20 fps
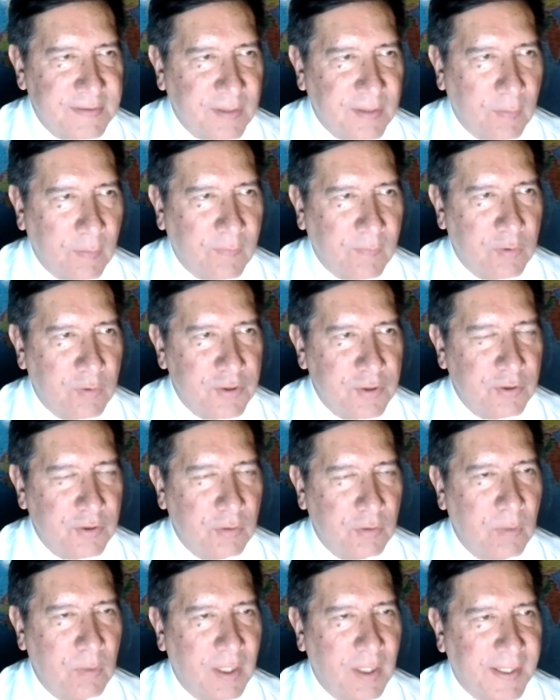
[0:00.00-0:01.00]
Now, of course,
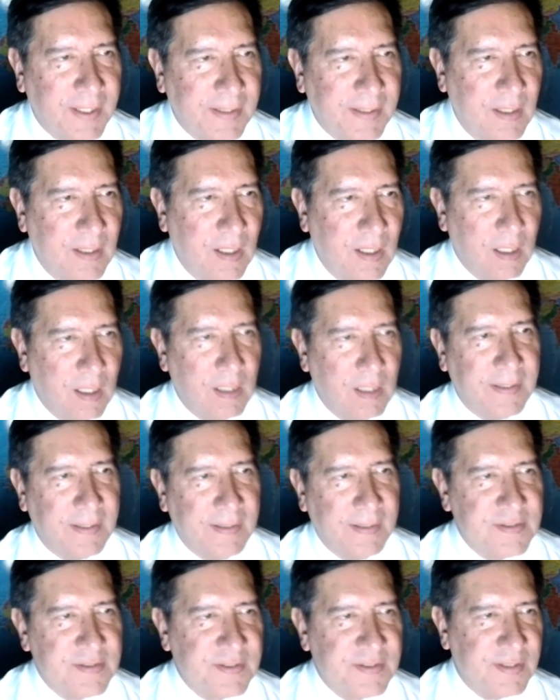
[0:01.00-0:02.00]
you're running
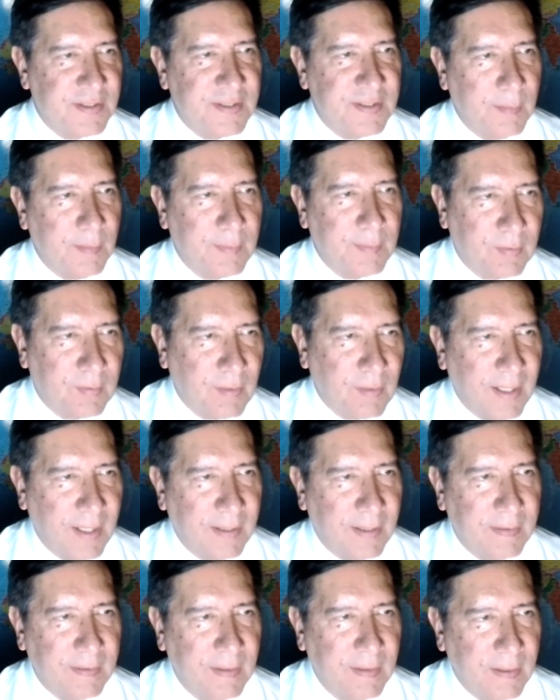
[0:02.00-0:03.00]
against a
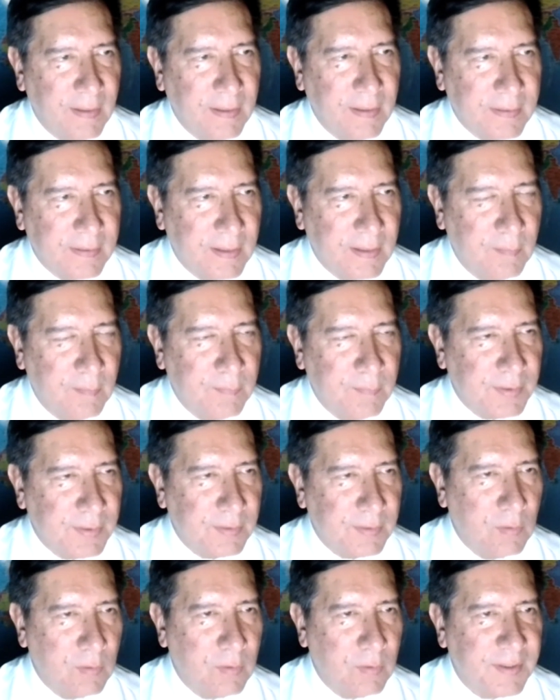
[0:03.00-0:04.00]
Democrat
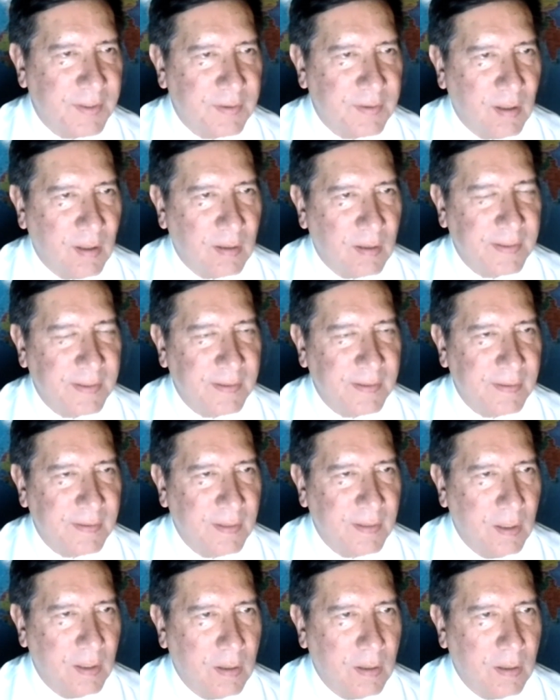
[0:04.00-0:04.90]
incumbent, Lloyd Doggett,